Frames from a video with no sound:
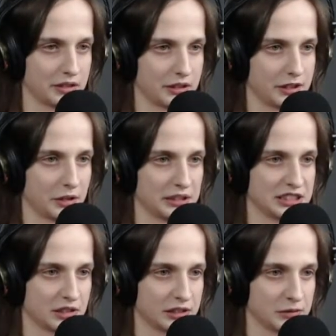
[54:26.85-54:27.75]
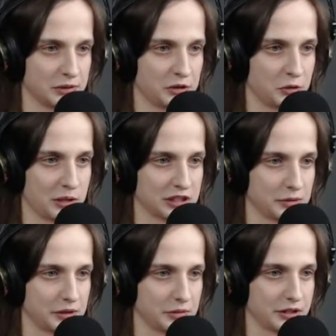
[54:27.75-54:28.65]
You know, he's talking a little bit too much, so we
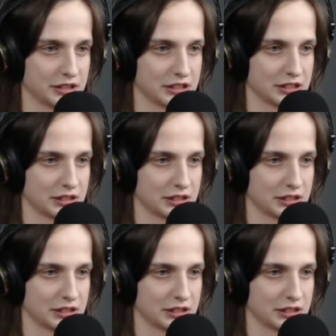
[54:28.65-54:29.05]
do this.